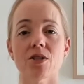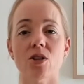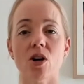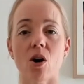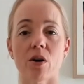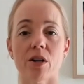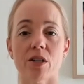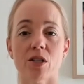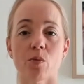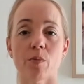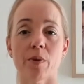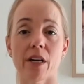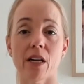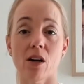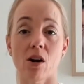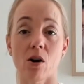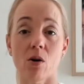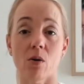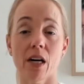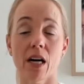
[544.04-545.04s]
is going to be
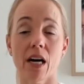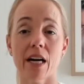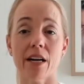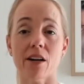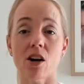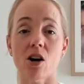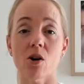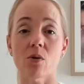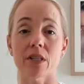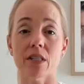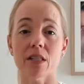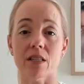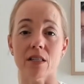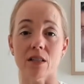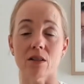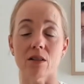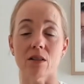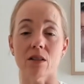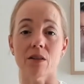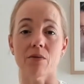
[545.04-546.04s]
lower and lower
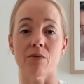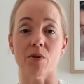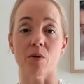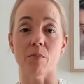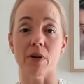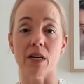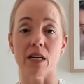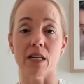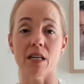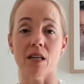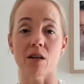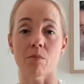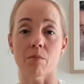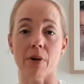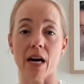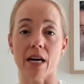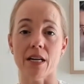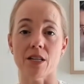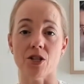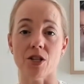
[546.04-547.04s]
still if the median
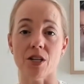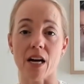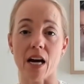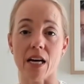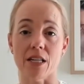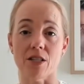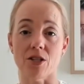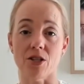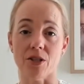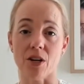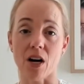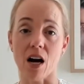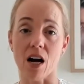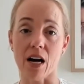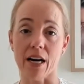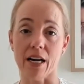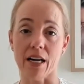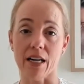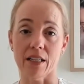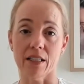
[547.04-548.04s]
patient age is
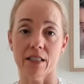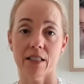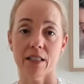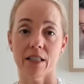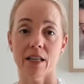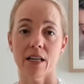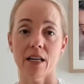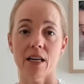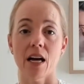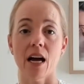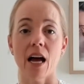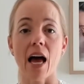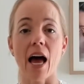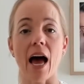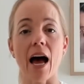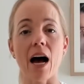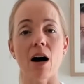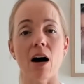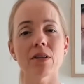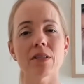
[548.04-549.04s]
higher.
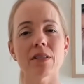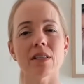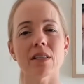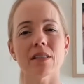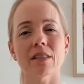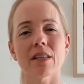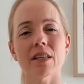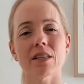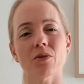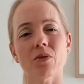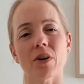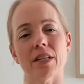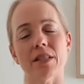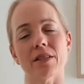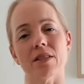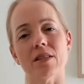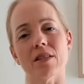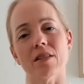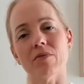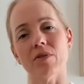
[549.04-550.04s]
How are success
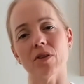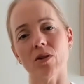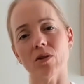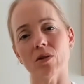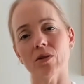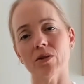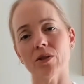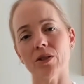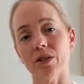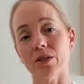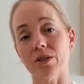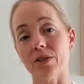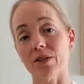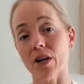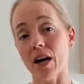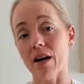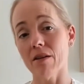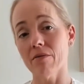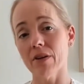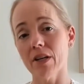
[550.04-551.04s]
rates difficult to
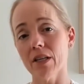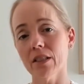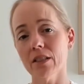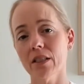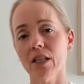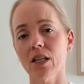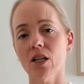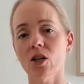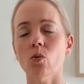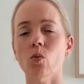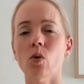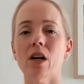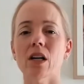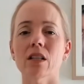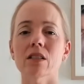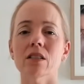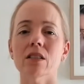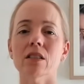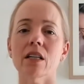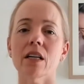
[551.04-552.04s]
decipher?
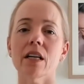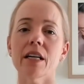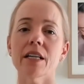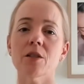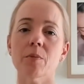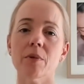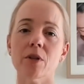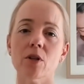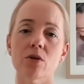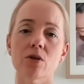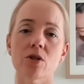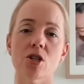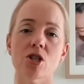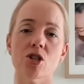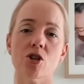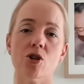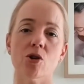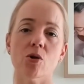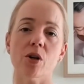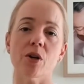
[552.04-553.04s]
Well, it's because you
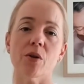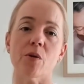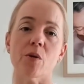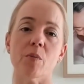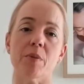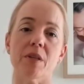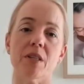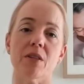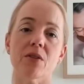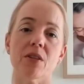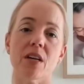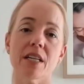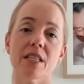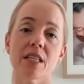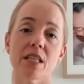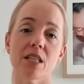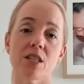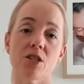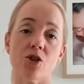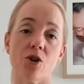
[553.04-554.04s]
should look at the
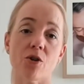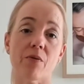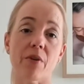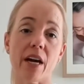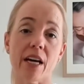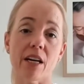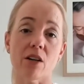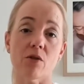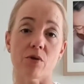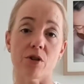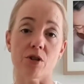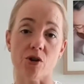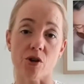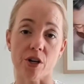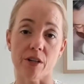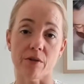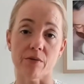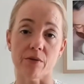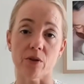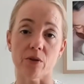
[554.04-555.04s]
percentage of egg
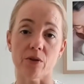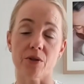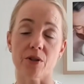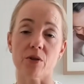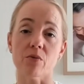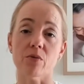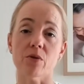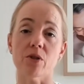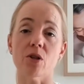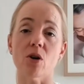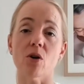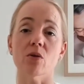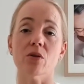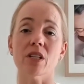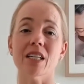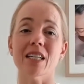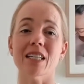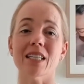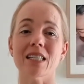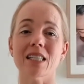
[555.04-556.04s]
retrievals that result
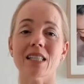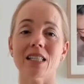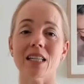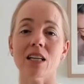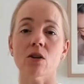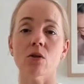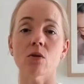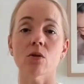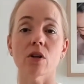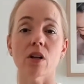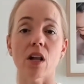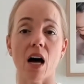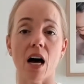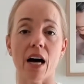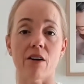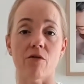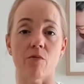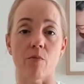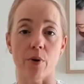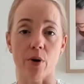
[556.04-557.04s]
in a single
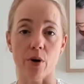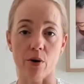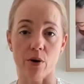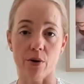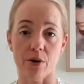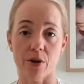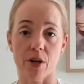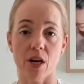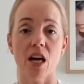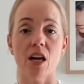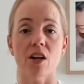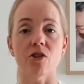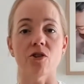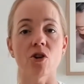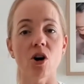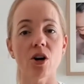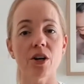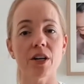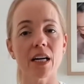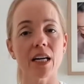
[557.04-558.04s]
live birth,
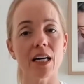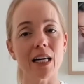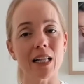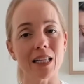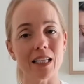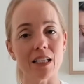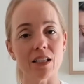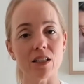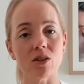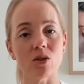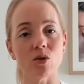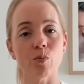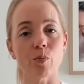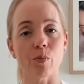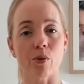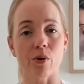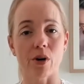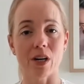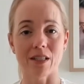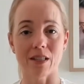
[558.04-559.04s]
not a clinical
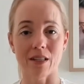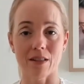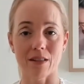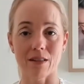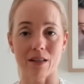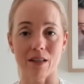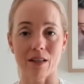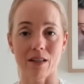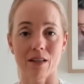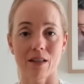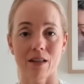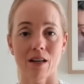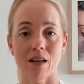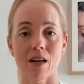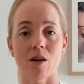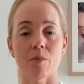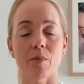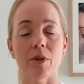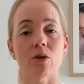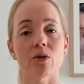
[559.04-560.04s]
pregnancy,
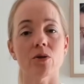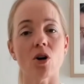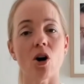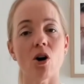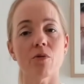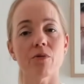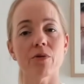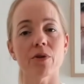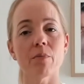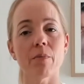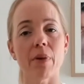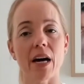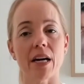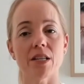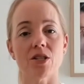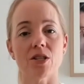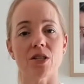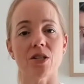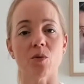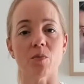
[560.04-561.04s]
because often
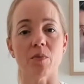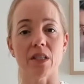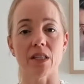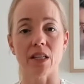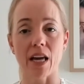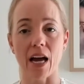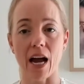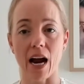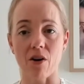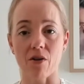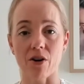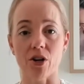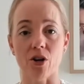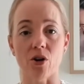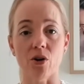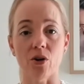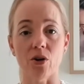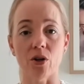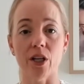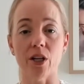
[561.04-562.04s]
patients miscarry
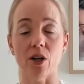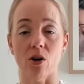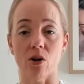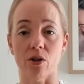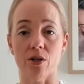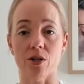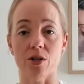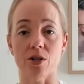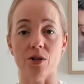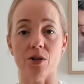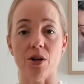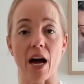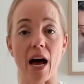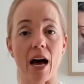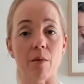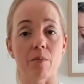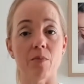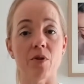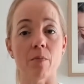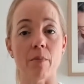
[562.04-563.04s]
early on due to
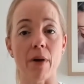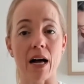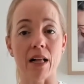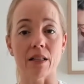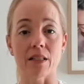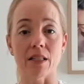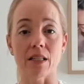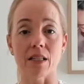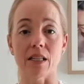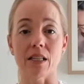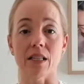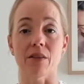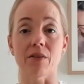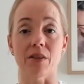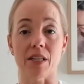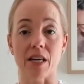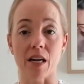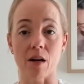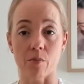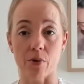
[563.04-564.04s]
abnormality in
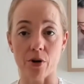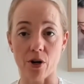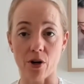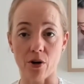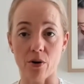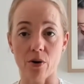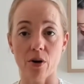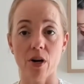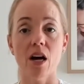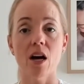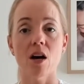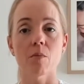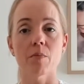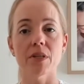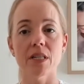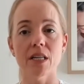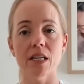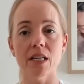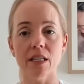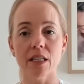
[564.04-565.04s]
the embryo,
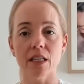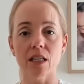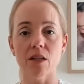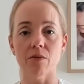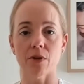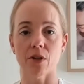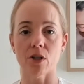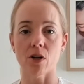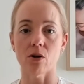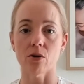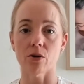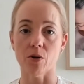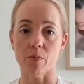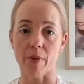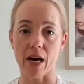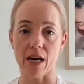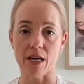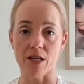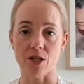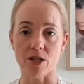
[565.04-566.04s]
particularly for the older
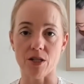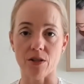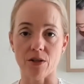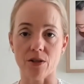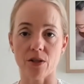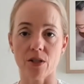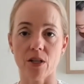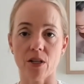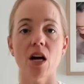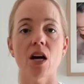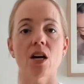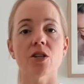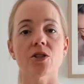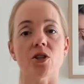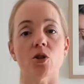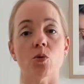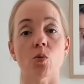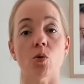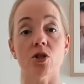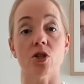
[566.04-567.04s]
patients, so
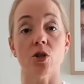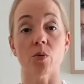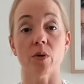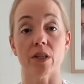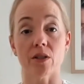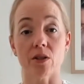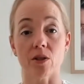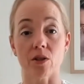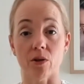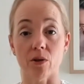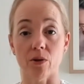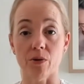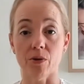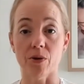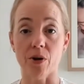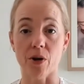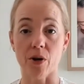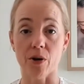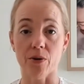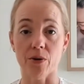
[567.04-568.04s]
you want to exclude
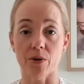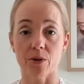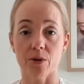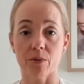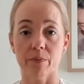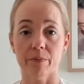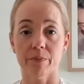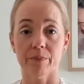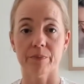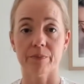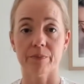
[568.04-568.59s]
those.